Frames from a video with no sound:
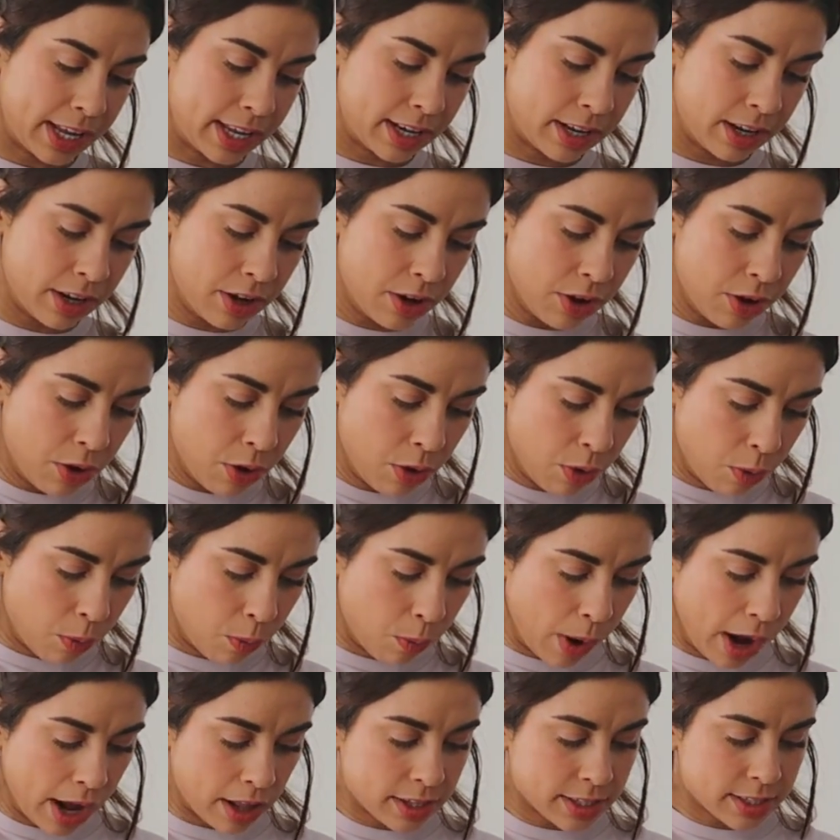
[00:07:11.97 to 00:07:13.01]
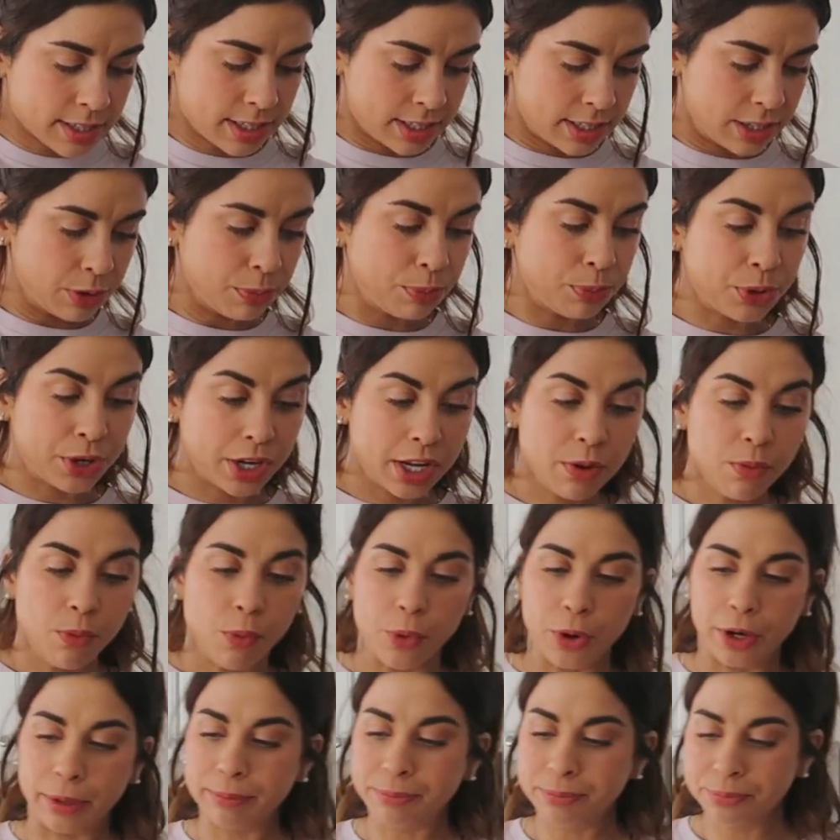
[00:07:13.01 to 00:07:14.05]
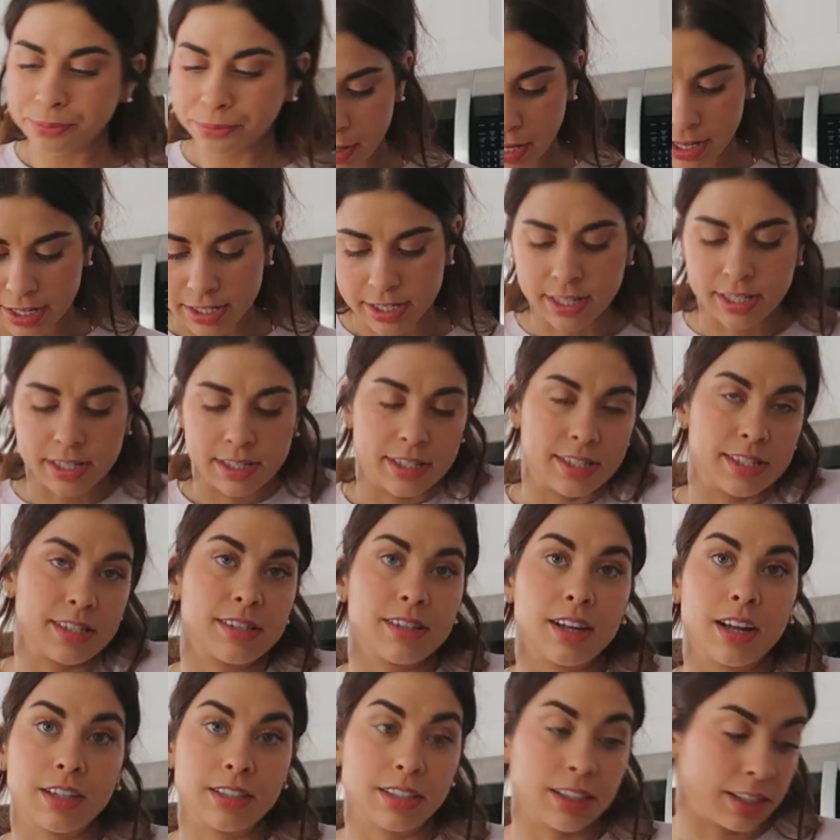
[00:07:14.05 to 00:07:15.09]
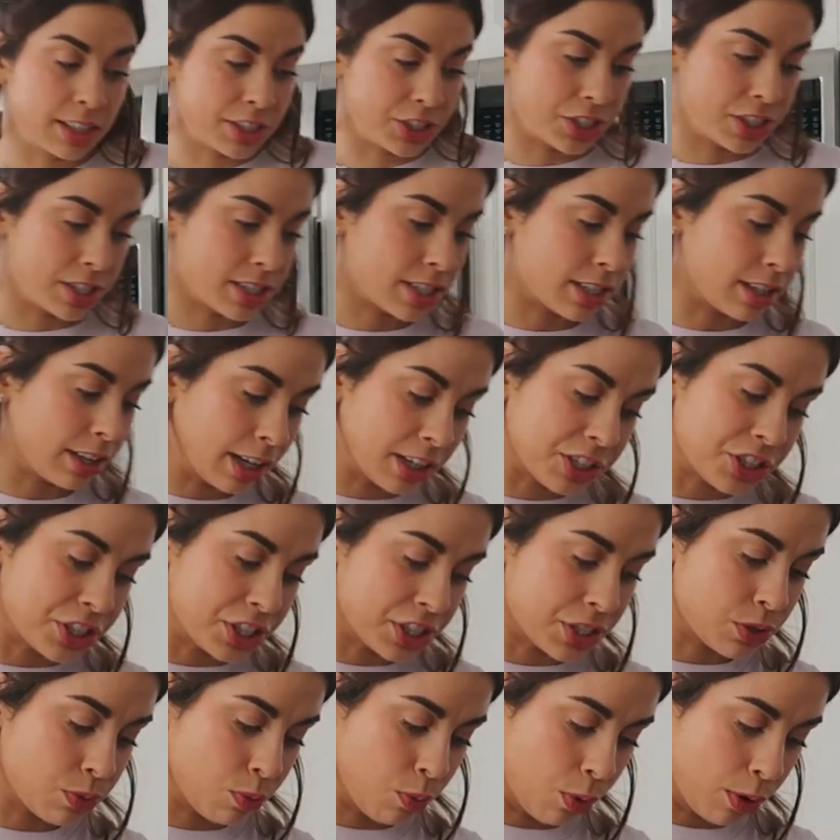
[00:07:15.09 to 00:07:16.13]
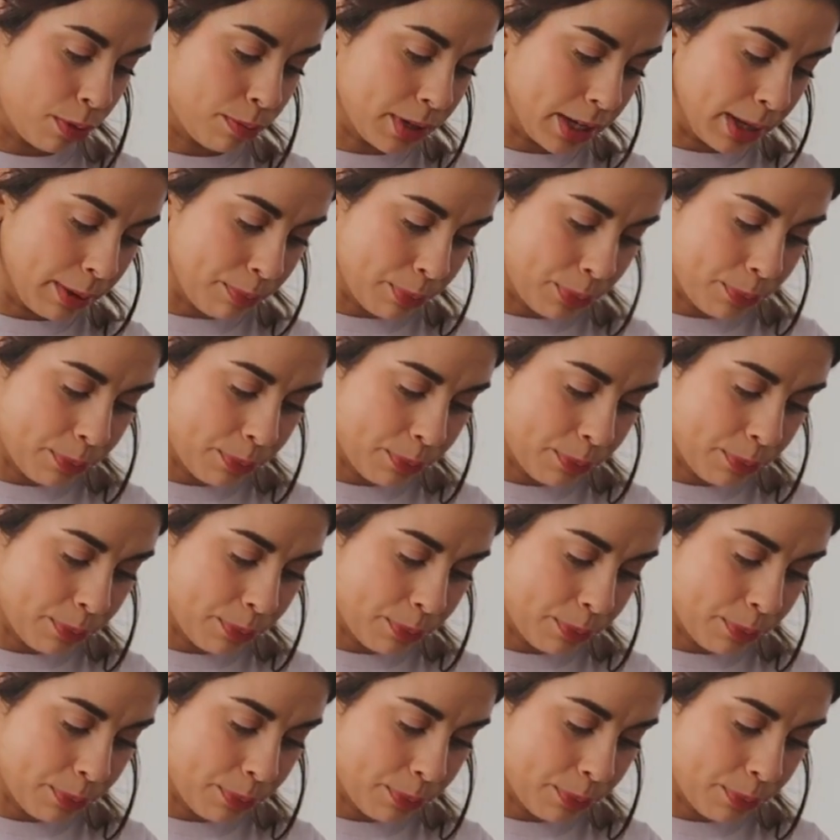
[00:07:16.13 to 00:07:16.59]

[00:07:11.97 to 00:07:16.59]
it while it's still pretty warm, because this is a delicious, luscious, warm dip.